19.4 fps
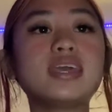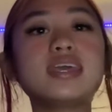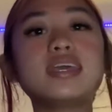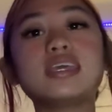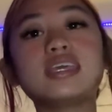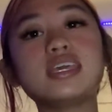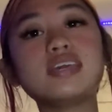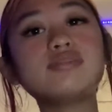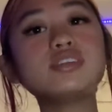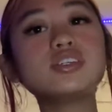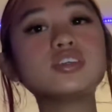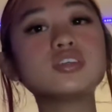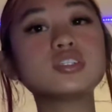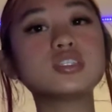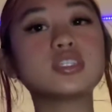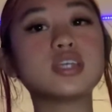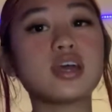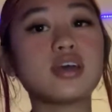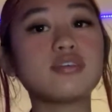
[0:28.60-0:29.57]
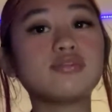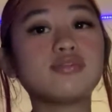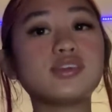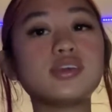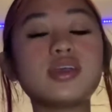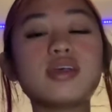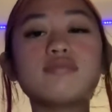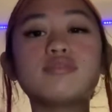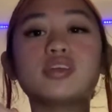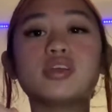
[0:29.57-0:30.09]
Even yourself, you
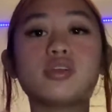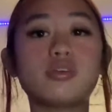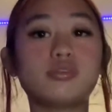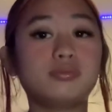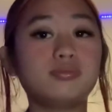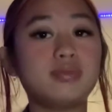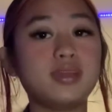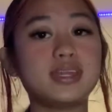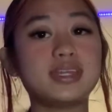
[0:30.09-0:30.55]
have your own brand